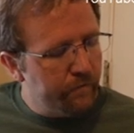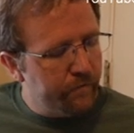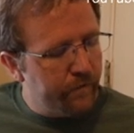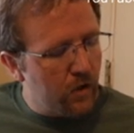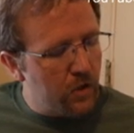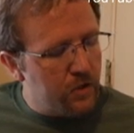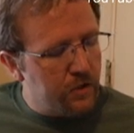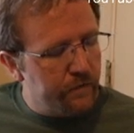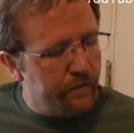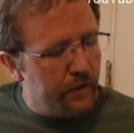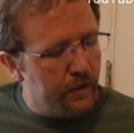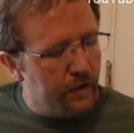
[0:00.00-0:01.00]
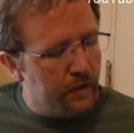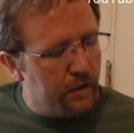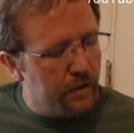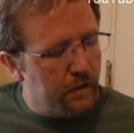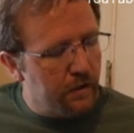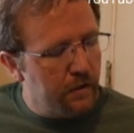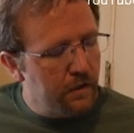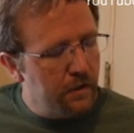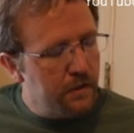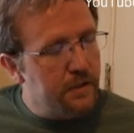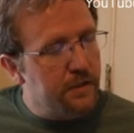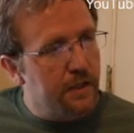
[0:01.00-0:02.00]
1st finger,
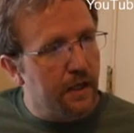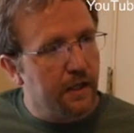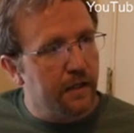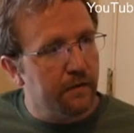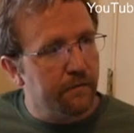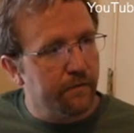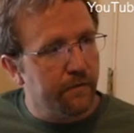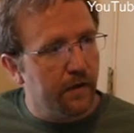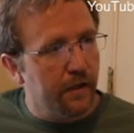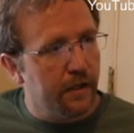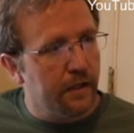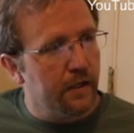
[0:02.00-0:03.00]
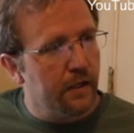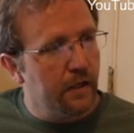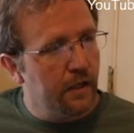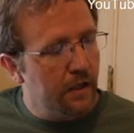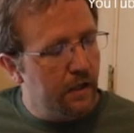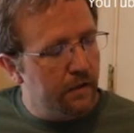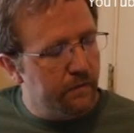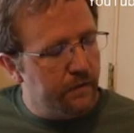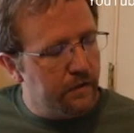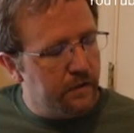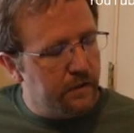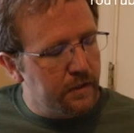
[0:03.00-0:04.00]
2nd fret of the
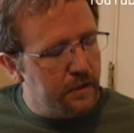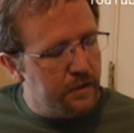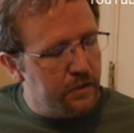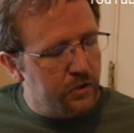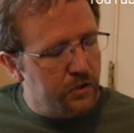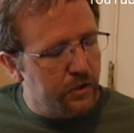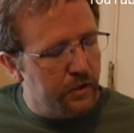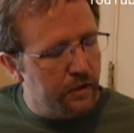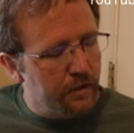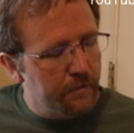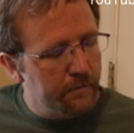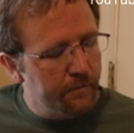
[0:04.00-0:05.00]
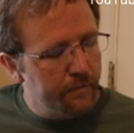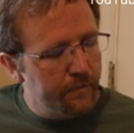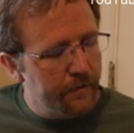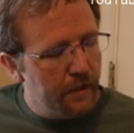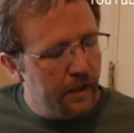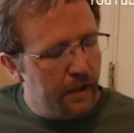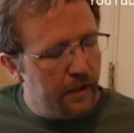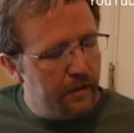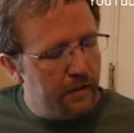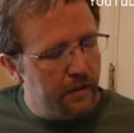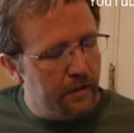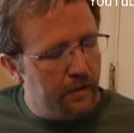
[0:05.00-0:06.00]
D string. And
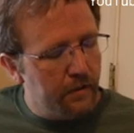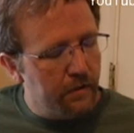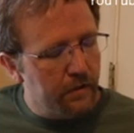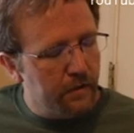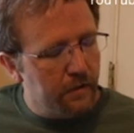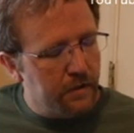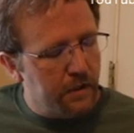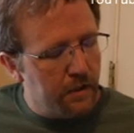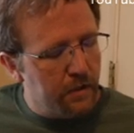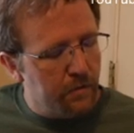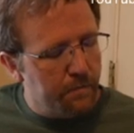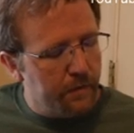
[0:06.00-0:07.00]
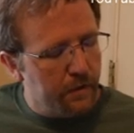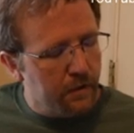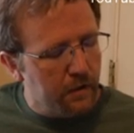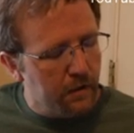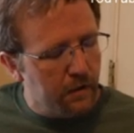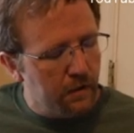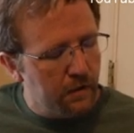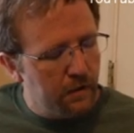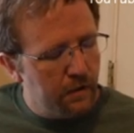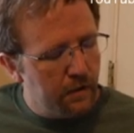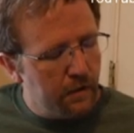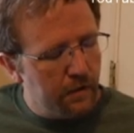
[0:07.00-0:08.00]
then you're going to take your pinky
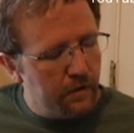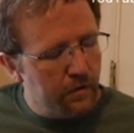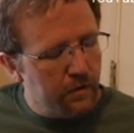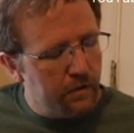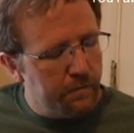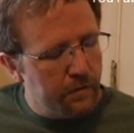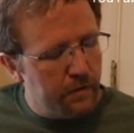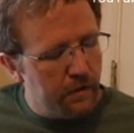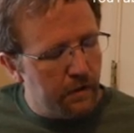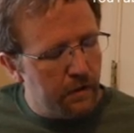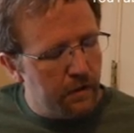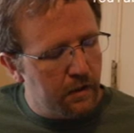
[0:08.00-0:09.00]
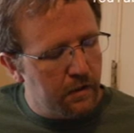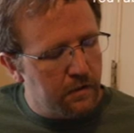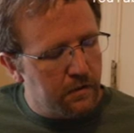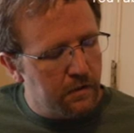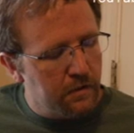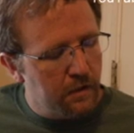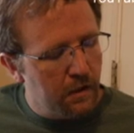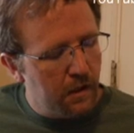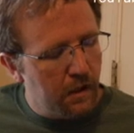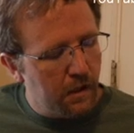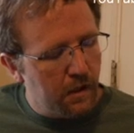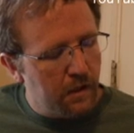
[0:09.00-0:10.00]
and you're going to put it
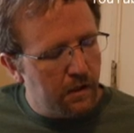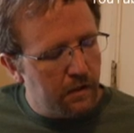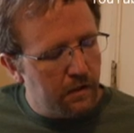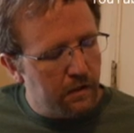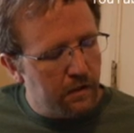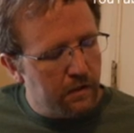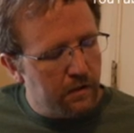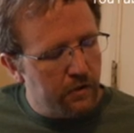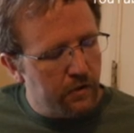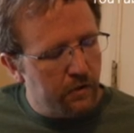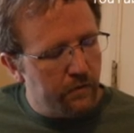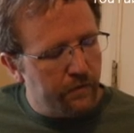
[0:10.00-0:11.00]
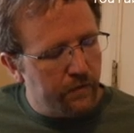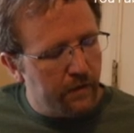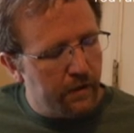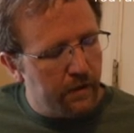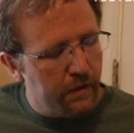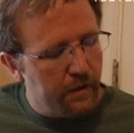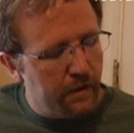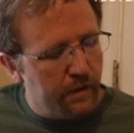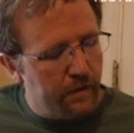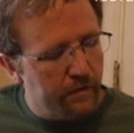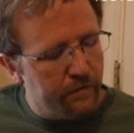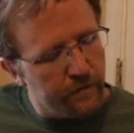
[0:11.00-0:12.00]
on the 3rd fret
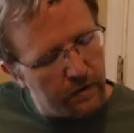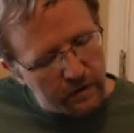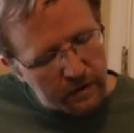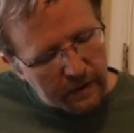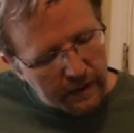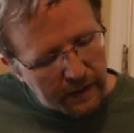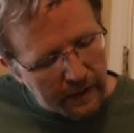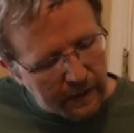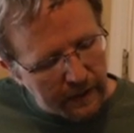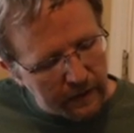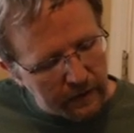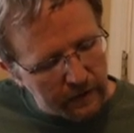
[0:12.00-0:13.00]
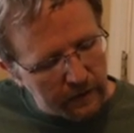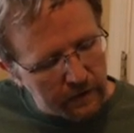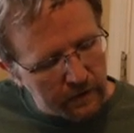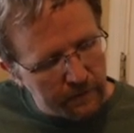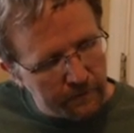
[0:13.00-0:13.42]
of the high E.